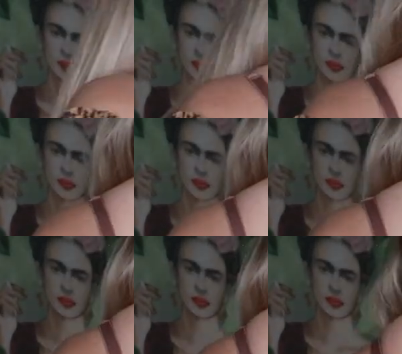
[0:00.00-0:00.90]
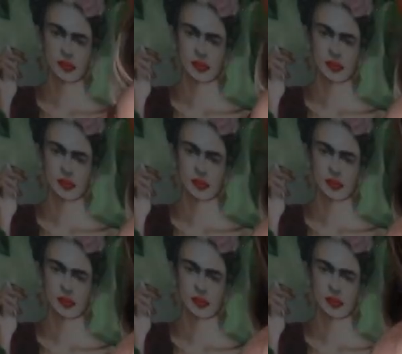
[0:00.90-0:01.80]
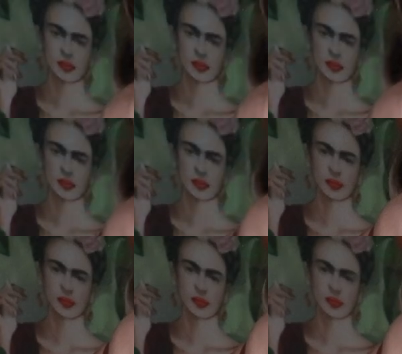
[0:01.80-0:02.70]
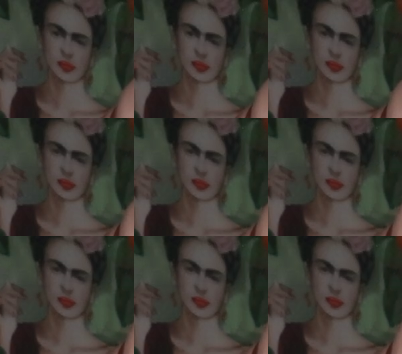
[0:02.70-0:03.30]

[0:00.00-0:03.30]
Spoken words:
(no one is talking)